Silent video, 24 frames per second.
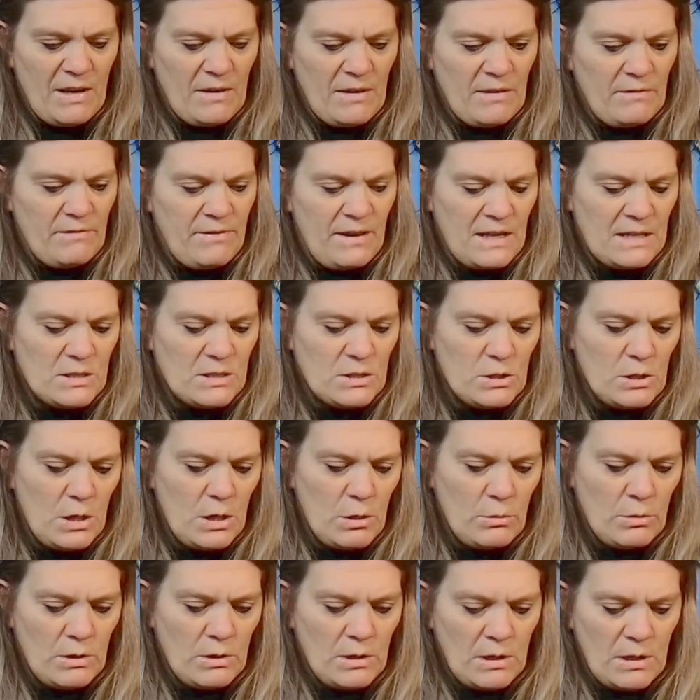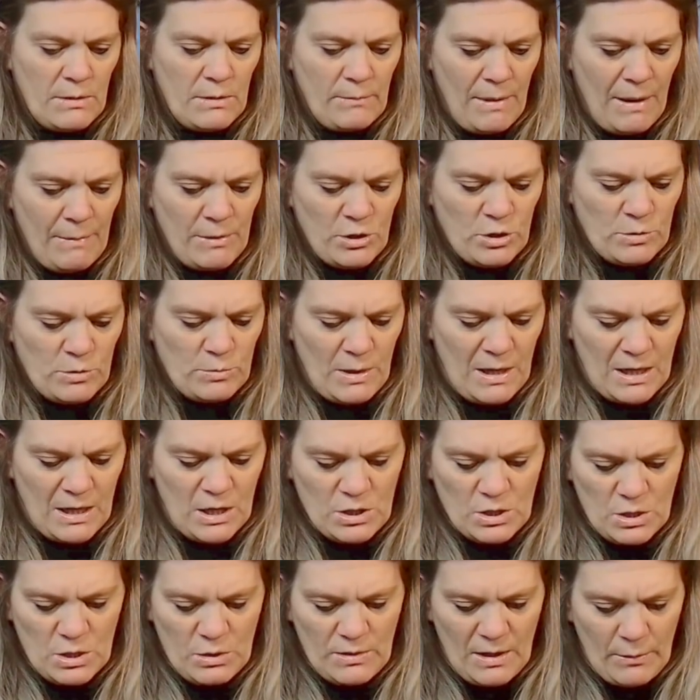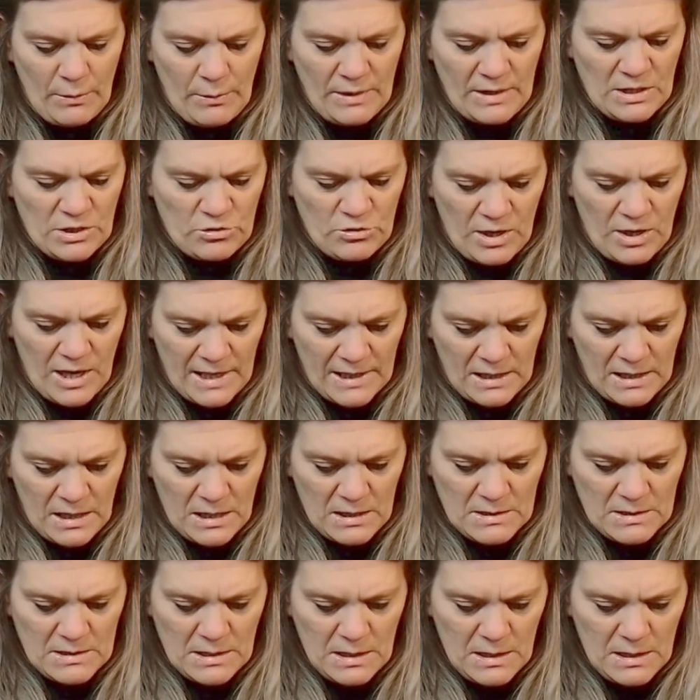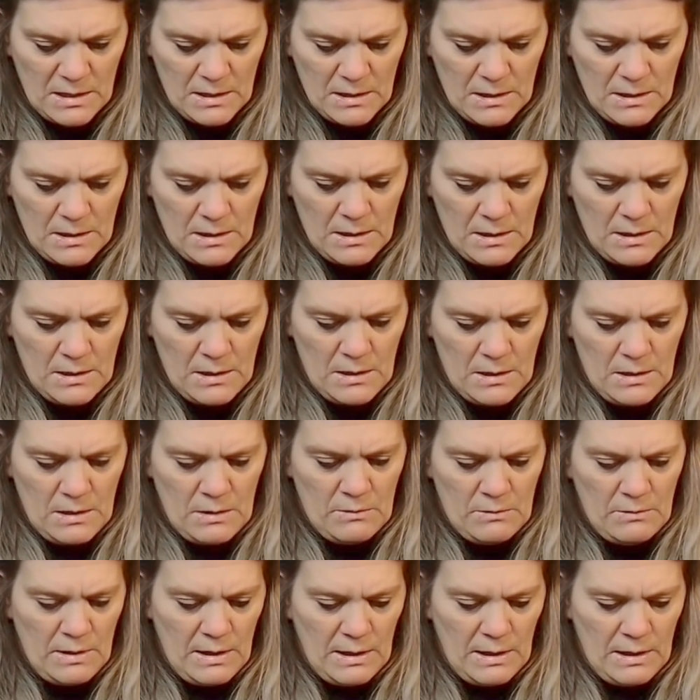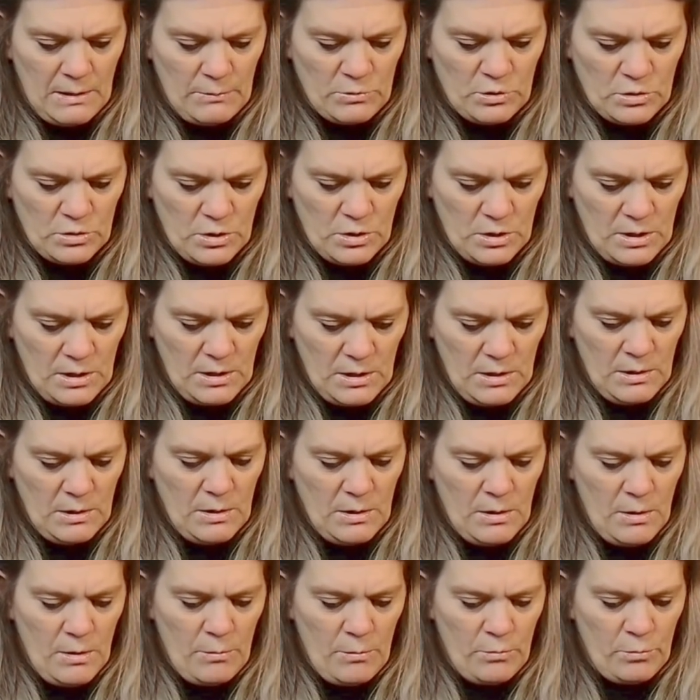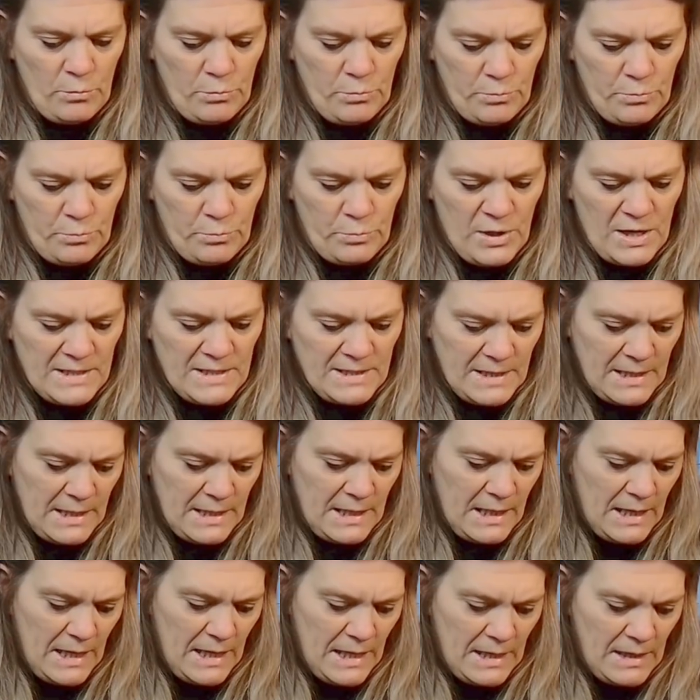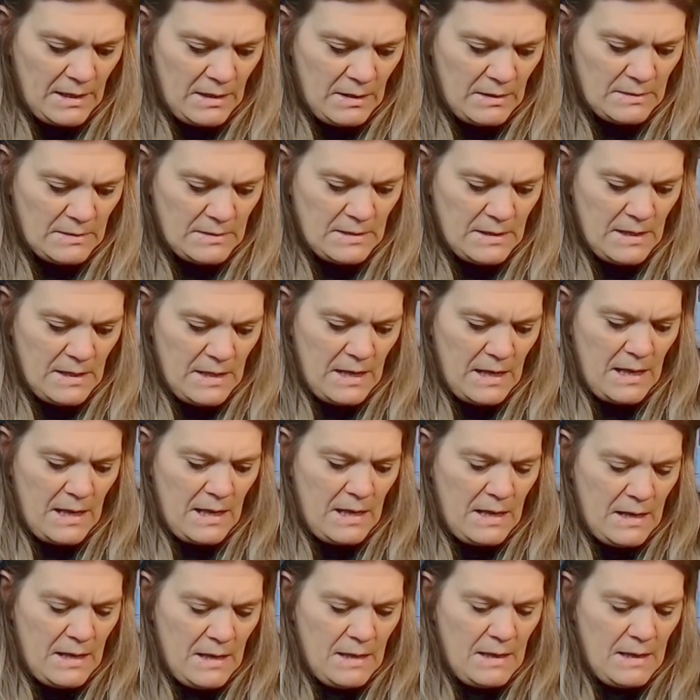In fact, no, it might be just, I can do that when it's dry, can't I? Right, I'm just going to press the clay onto there.